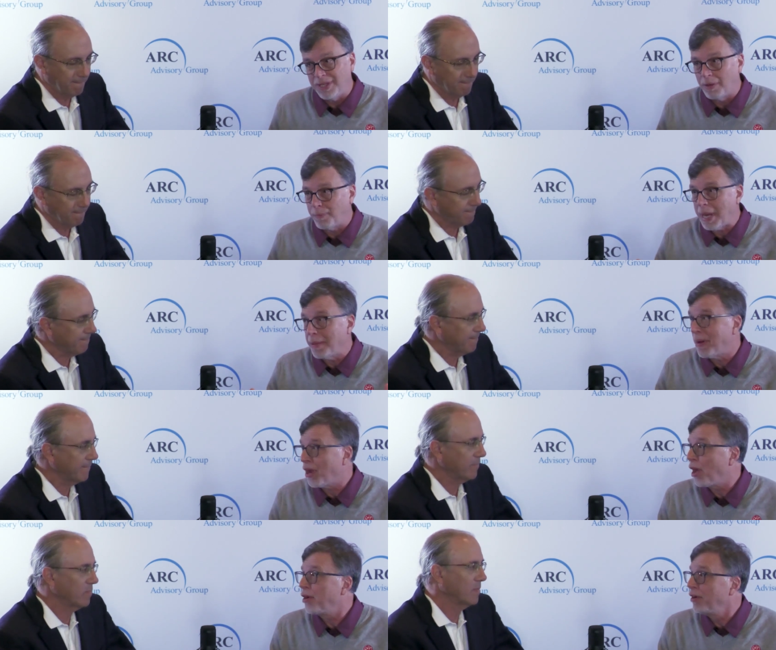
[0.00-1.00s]
Speaker 1: you know, probably
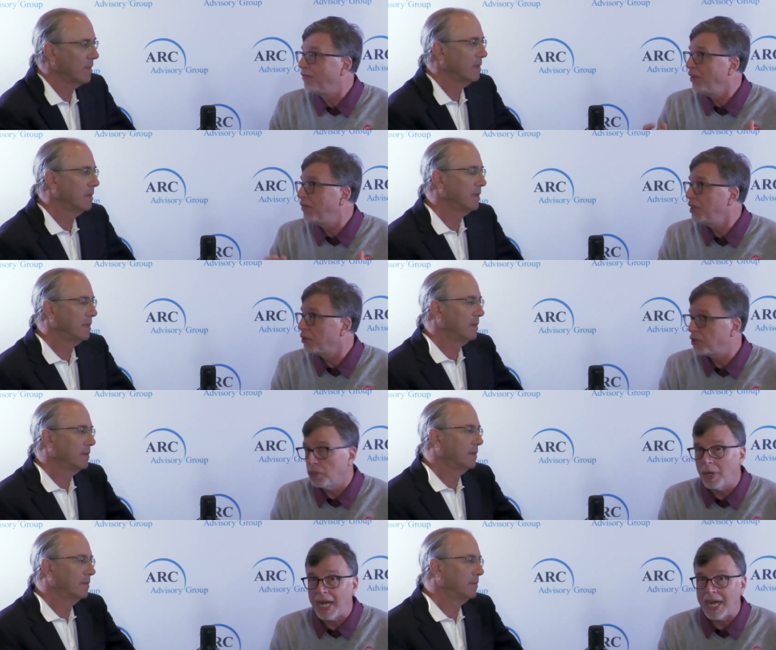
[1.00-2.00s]
about 150 or
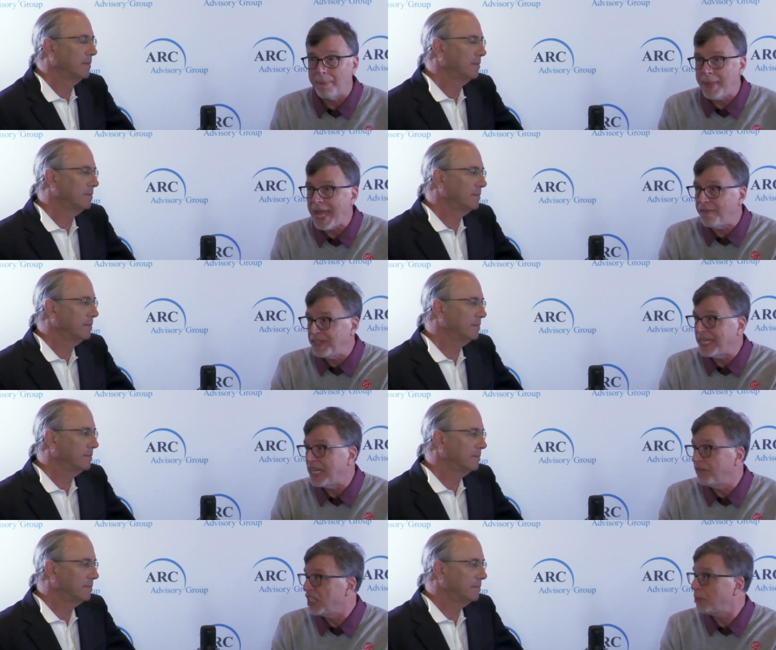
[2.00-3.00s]
so odd
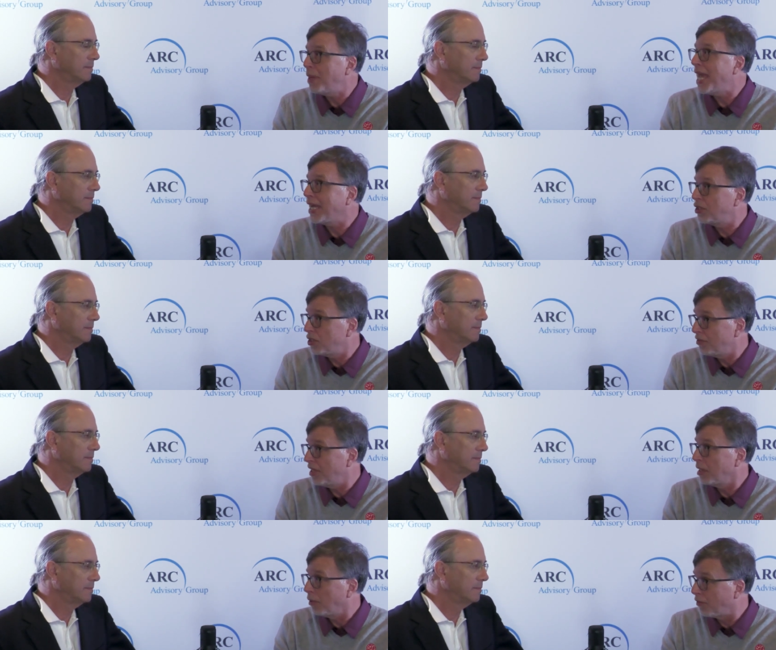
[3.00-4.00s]
FDI device packages
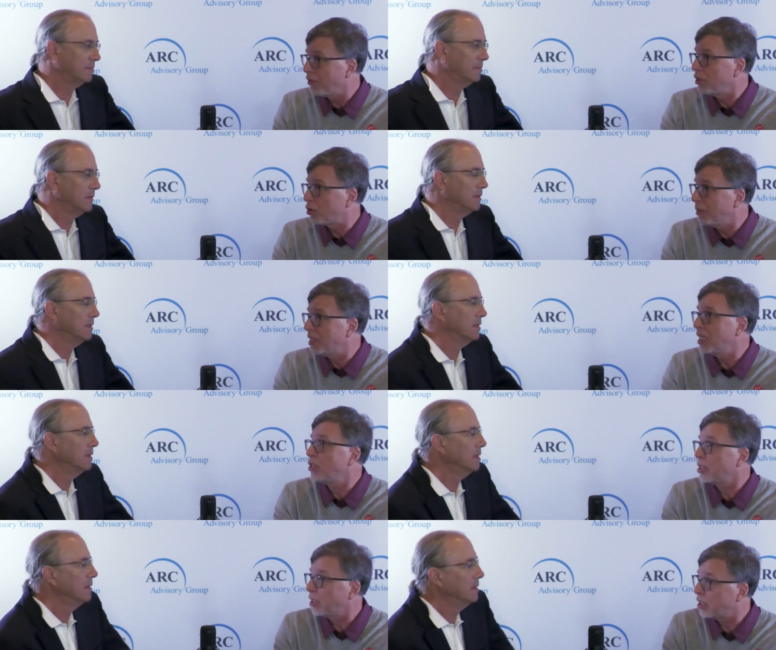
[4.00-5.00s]
available for
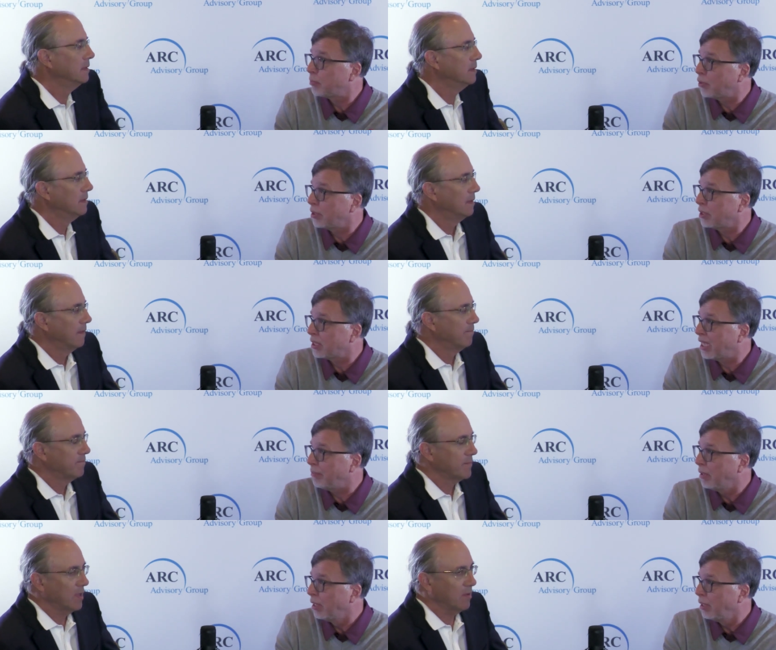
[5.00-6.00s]
instrumentation at this point in
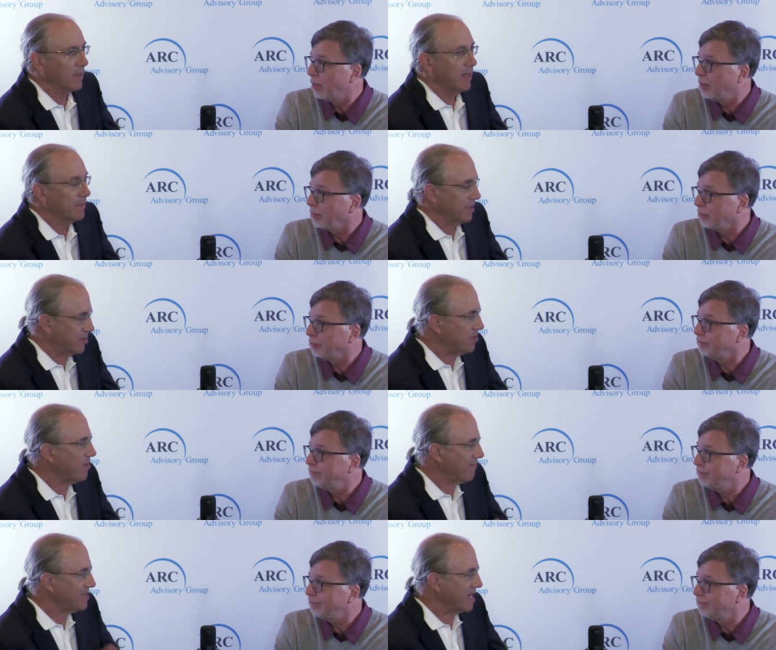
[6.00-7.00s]
time.
Speaker 2: Okay, that
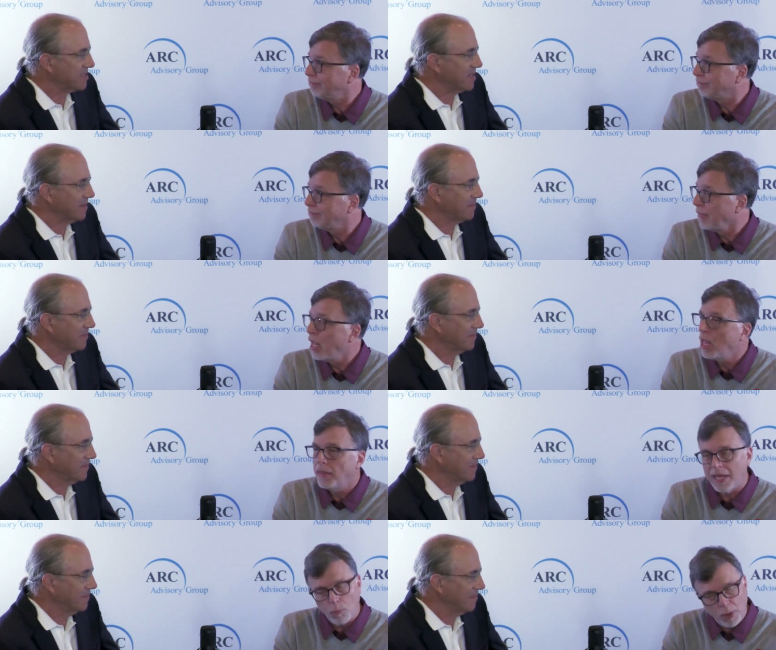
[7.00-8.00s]
you have tested.
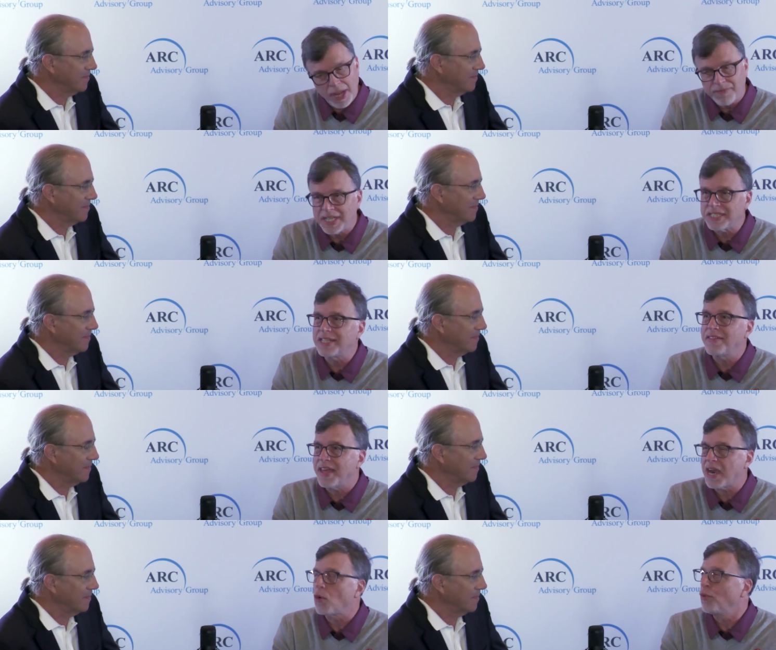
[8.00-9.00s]
Speaker 1: That we have tested and
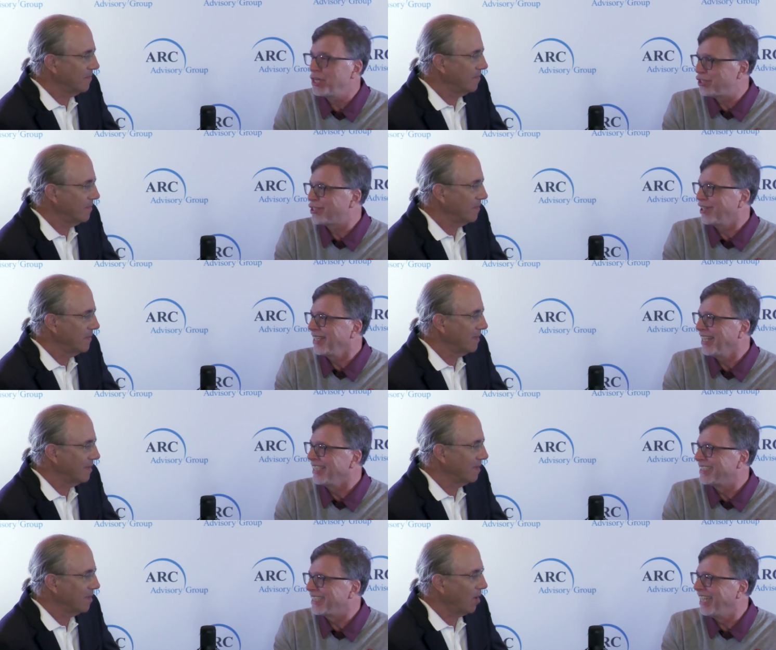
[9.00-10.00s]
that are registered.
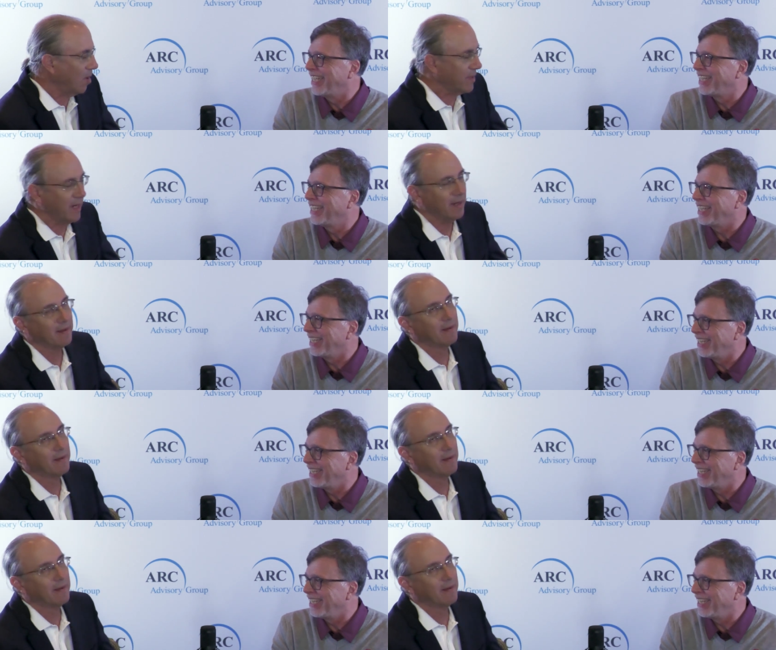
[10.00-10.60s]
Yes. Okay.